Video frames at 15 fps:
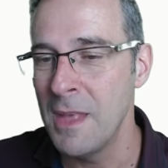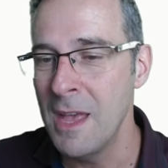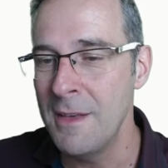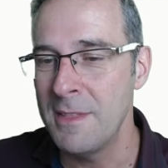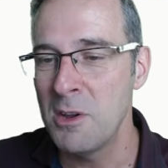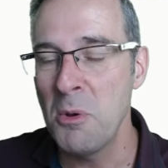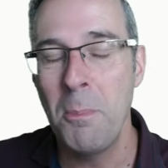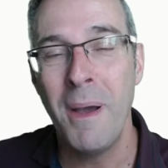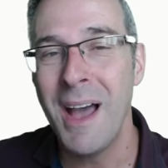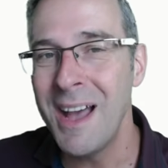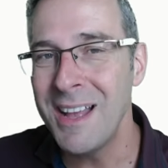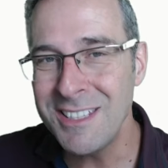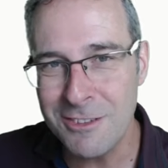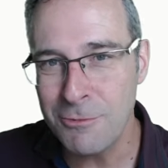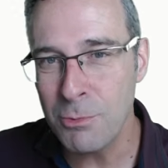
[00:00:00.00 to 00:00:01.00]
There are
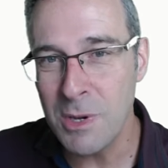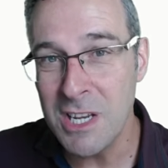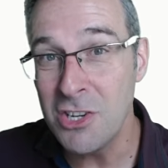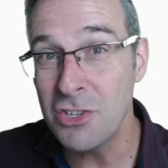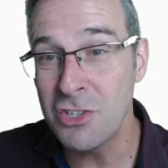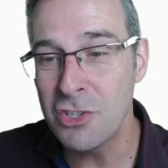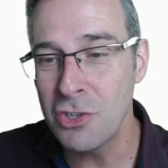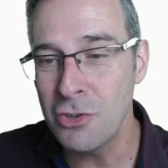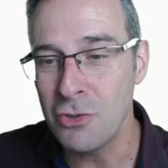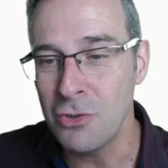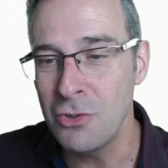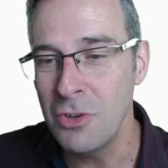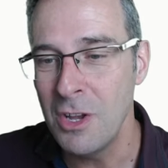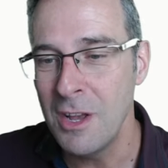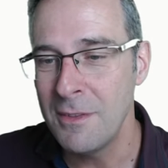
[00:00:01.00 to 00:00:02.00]
parts of Region
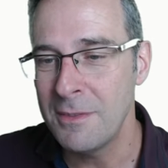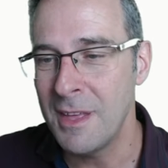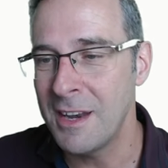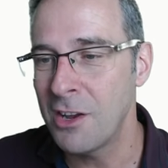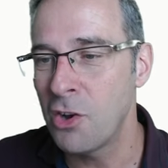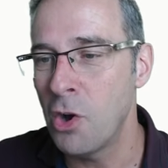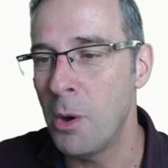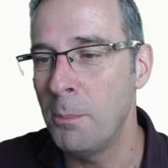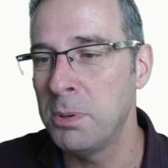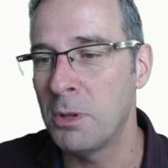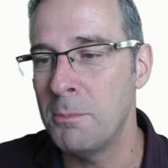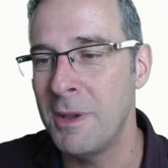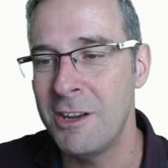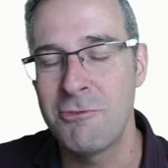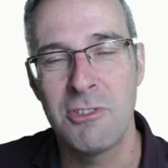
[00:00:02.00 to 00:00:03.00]
2 that are
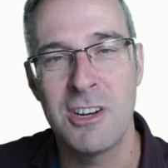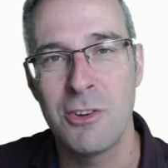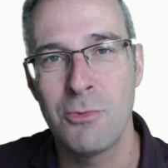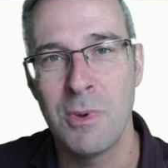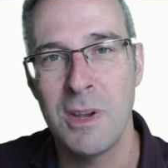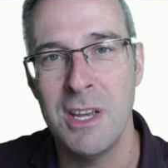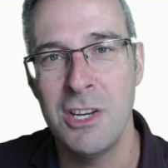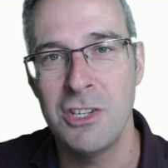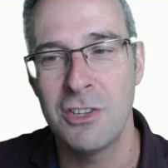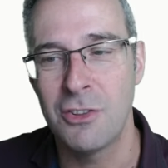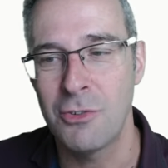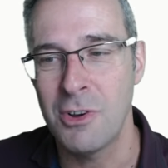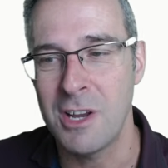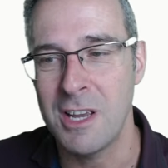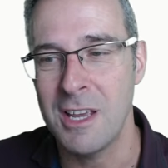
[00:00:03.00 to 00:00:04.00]
complementary to Region
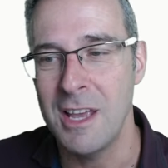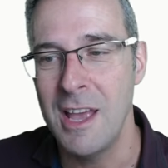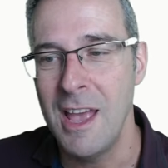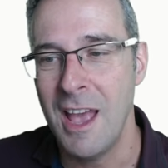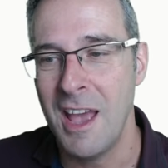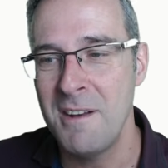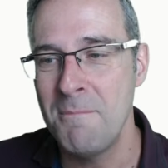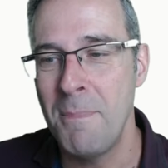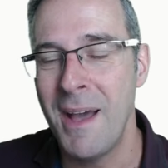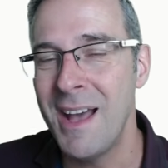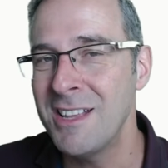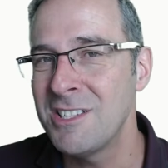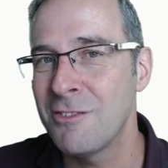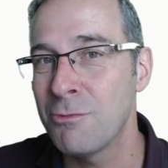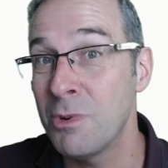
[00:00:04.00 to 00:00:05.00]
3, and
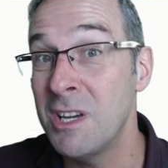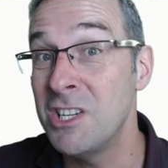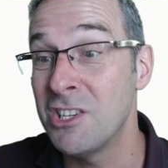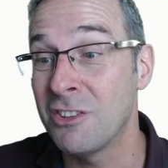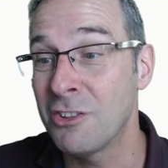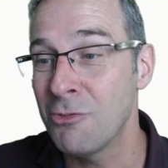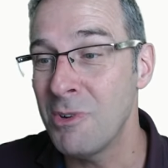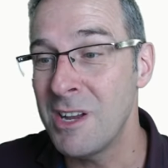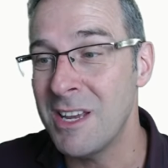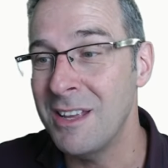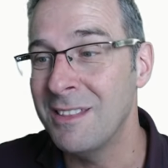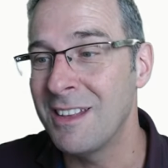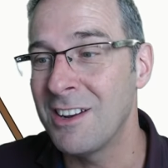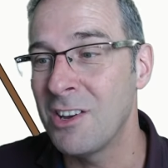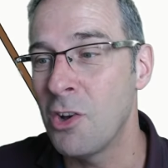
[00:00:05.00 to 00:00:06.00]
parts of Region 3
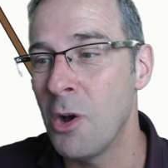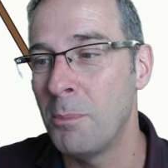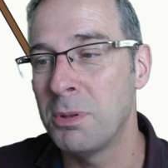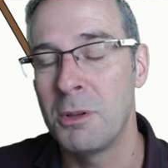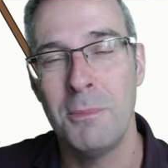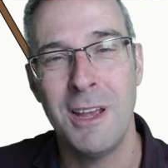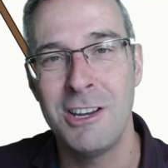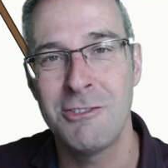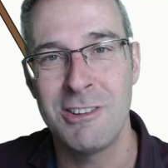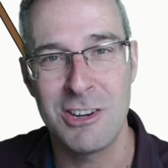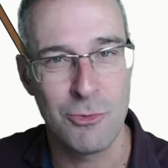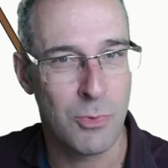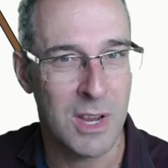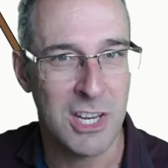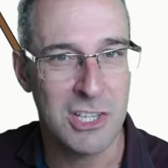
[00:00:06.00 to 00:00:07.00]
that are complementary to
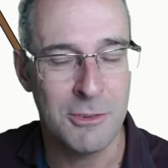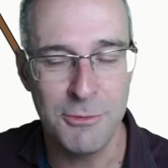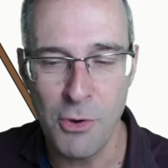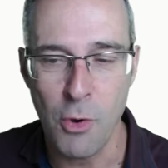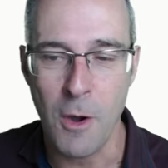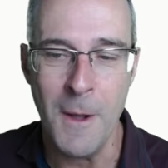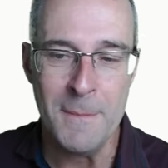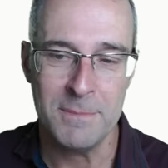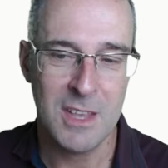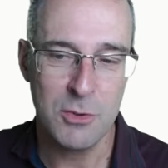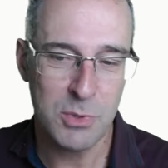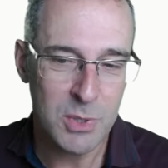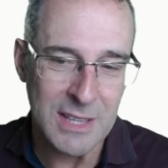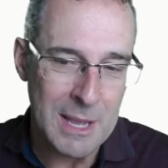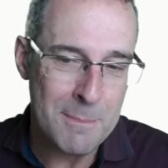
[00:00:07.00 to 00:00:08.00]
Region 4. Now,
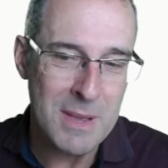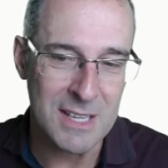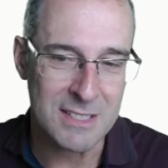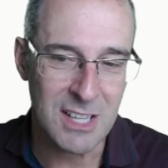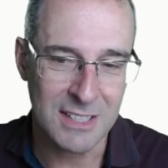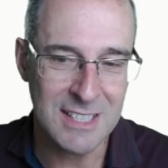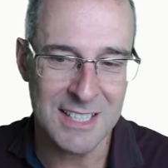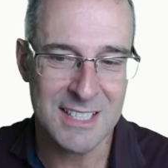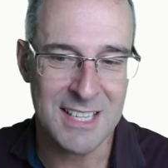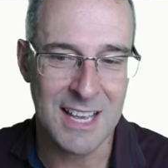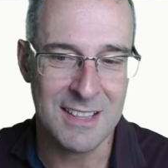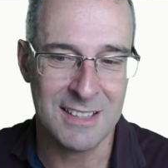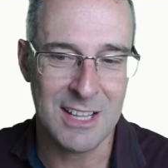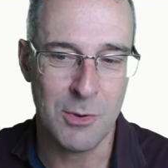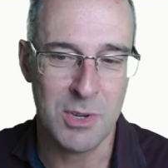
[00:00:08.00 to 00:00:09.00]
what that means, like let's say
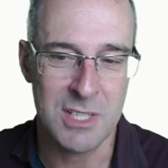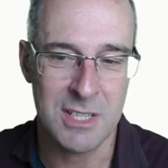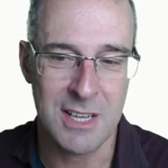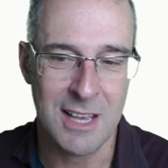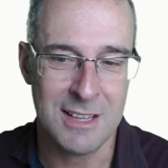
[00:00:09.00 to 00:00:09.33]
that there was